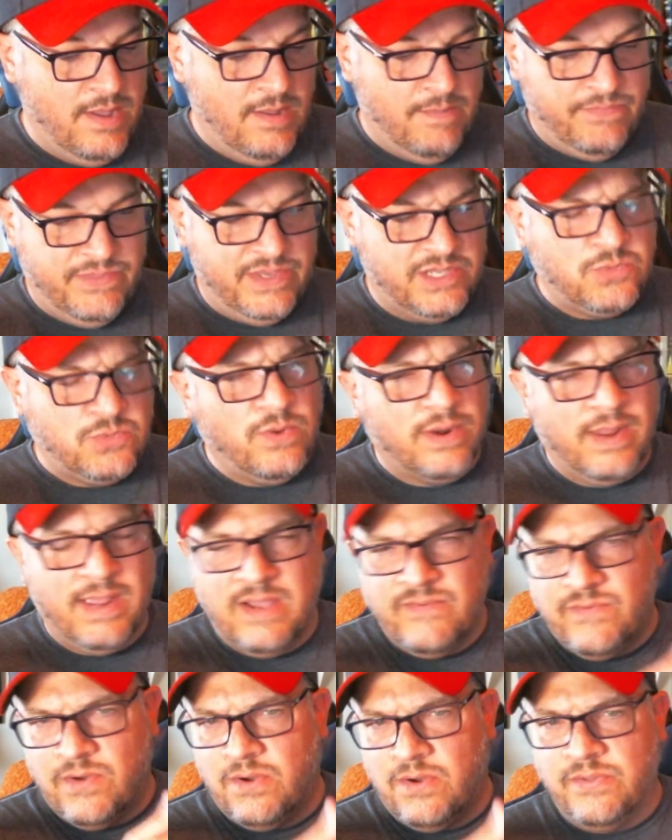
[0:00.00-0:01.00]
This one I
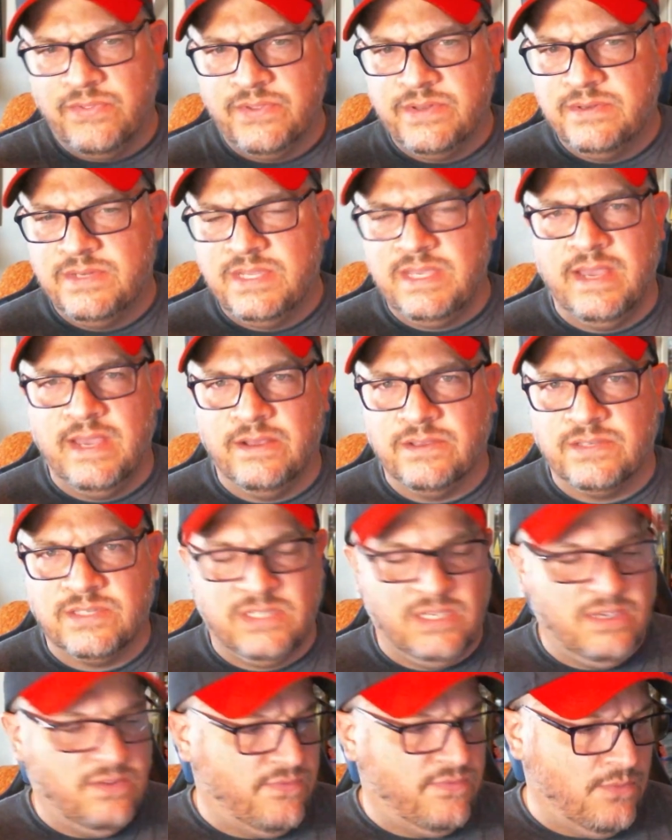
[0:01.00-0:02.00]
have all the
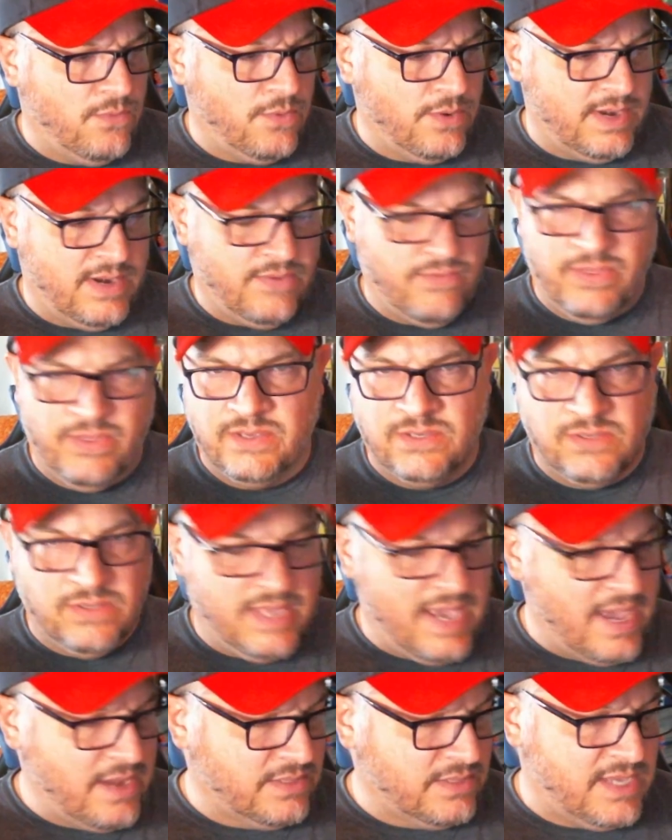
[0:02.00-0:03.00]
DLC for it and everything, so
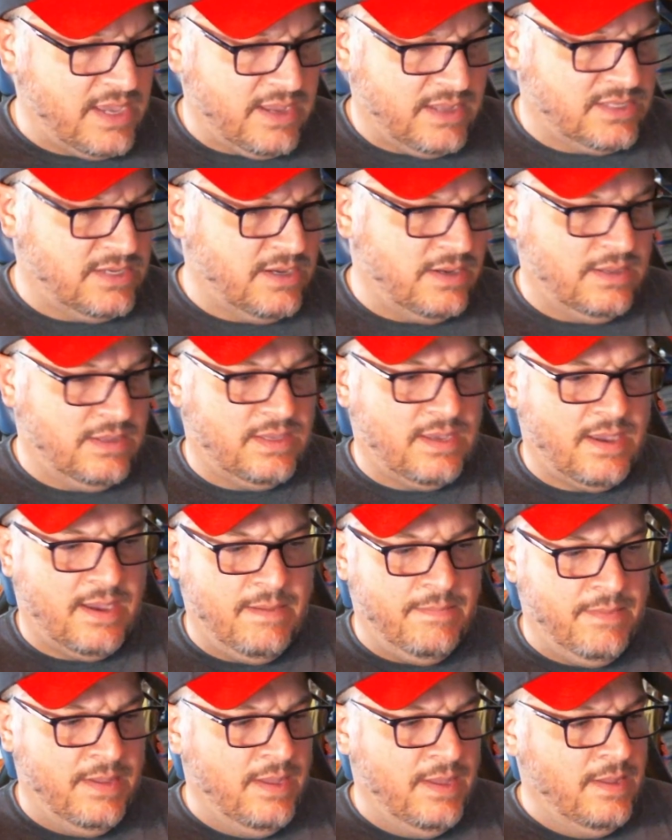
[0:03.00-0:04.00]
that'll take a ton of
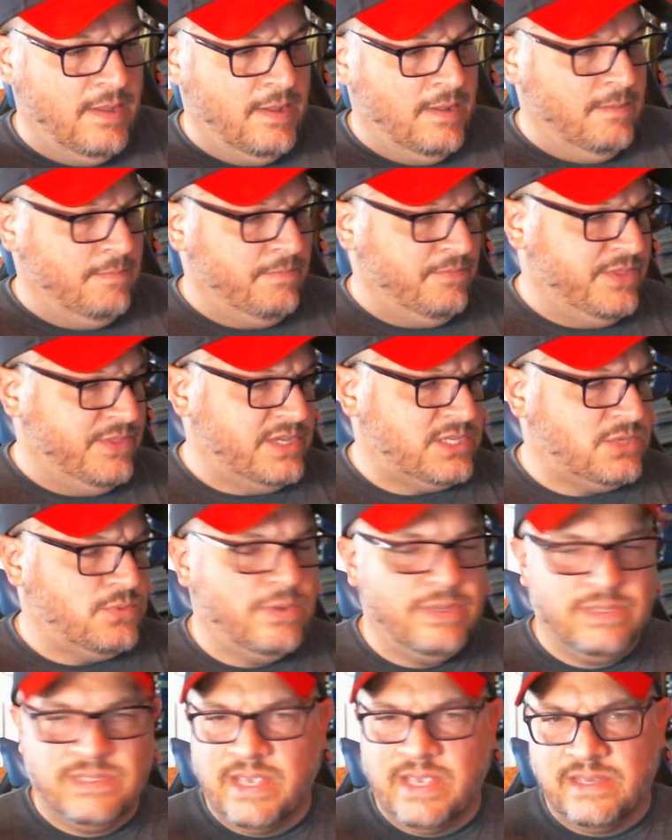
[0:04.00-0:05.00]
time. This
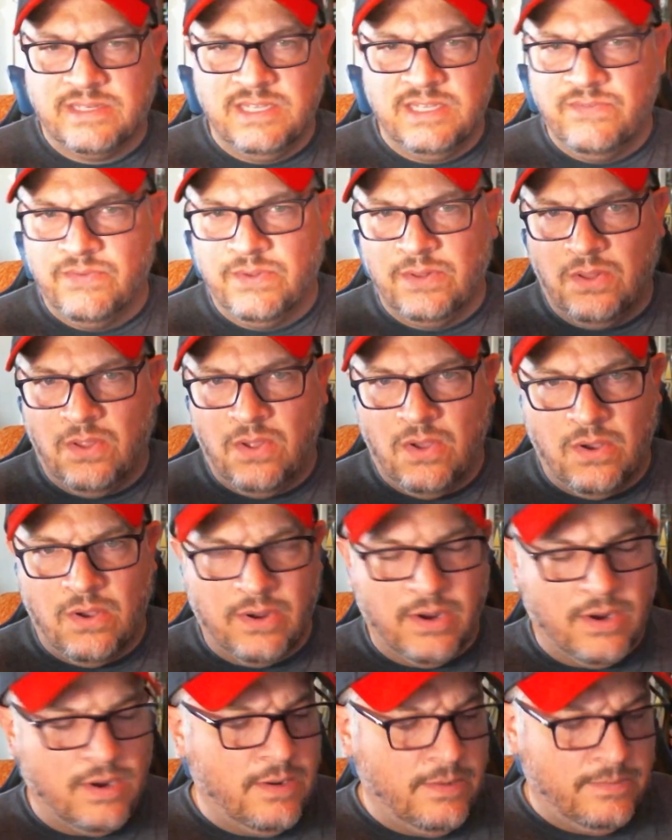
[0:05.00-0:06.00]
one takes even
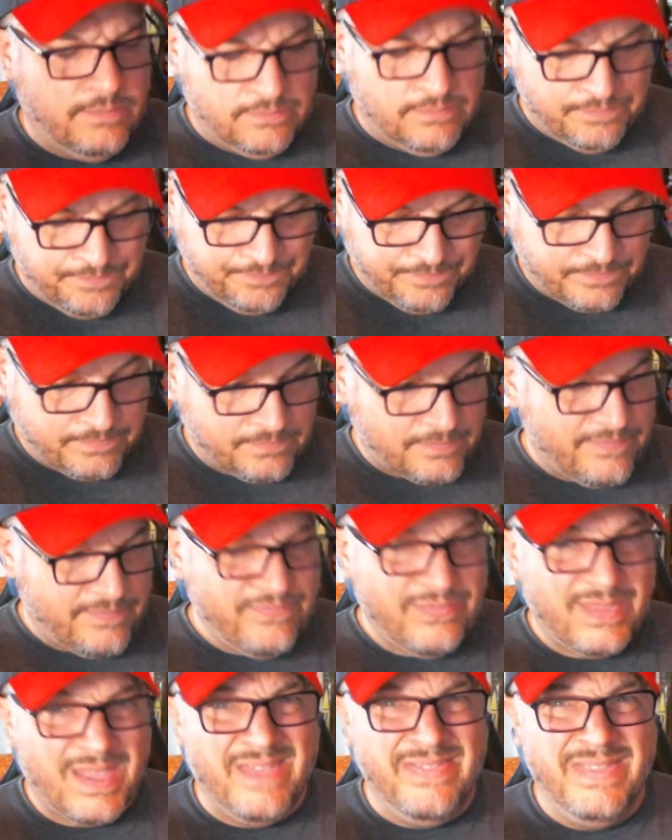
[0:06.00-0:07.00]
longer.
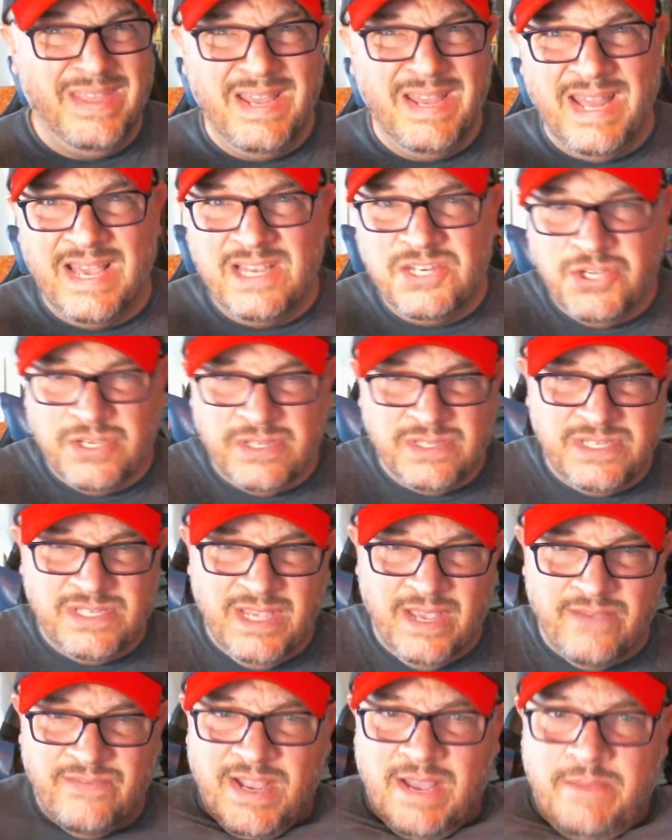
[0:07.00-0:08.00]
And then, as you can
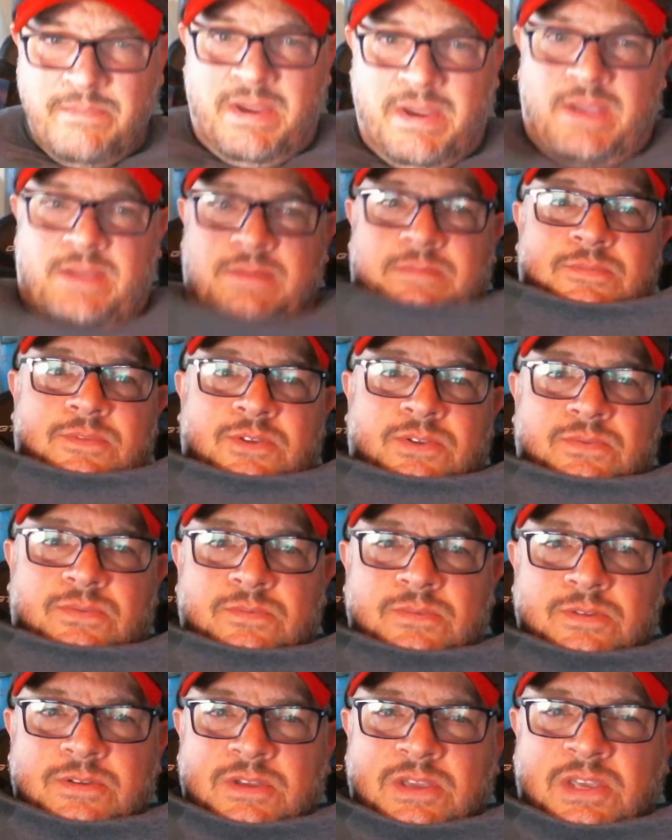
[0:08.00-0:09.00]
see, I've got my
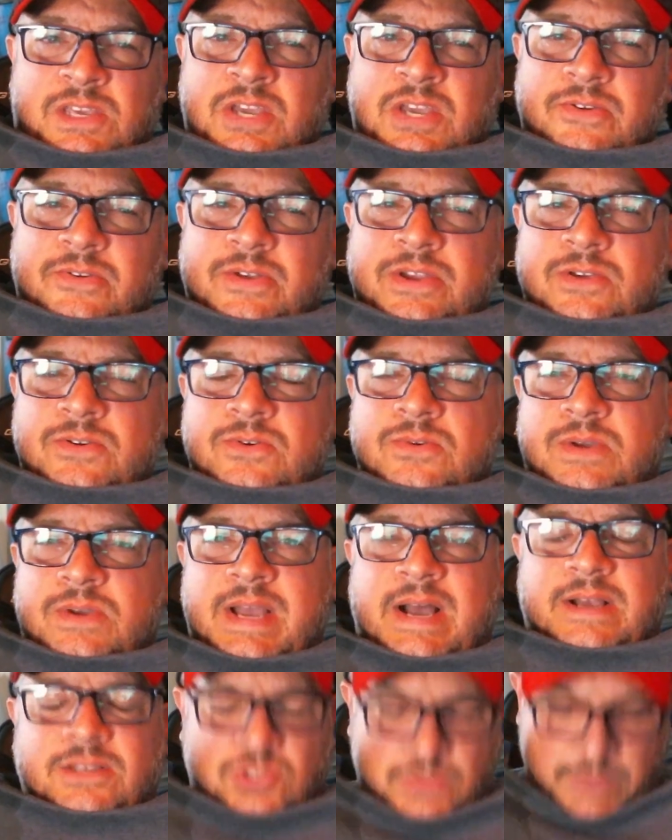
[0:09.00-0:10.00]

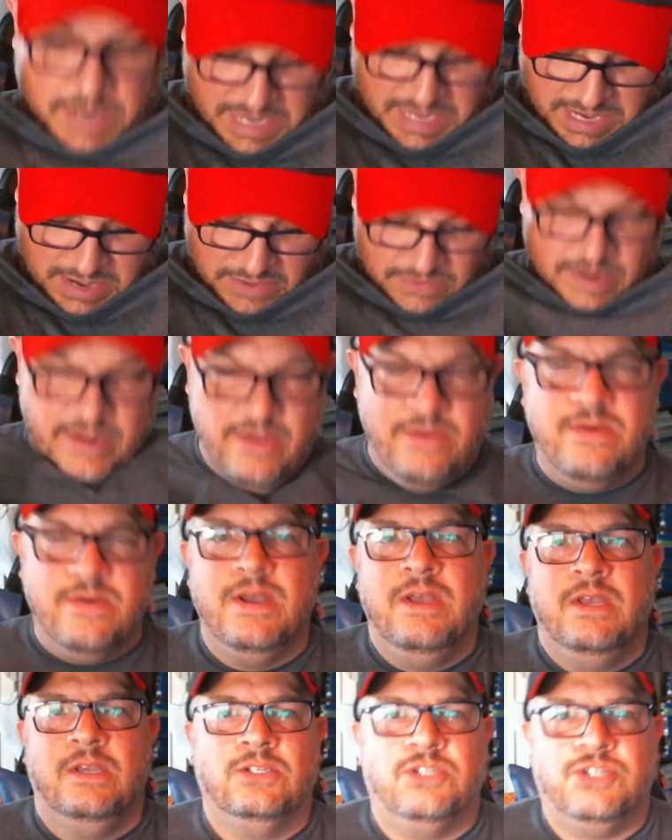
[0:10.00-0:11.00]
Kazuma Kiryu
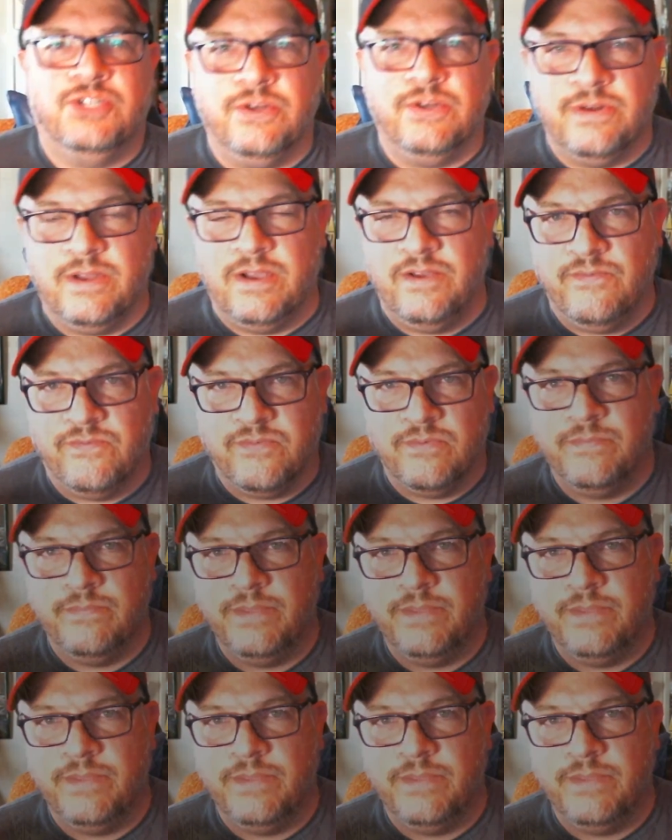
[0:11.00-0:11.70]
shirt on from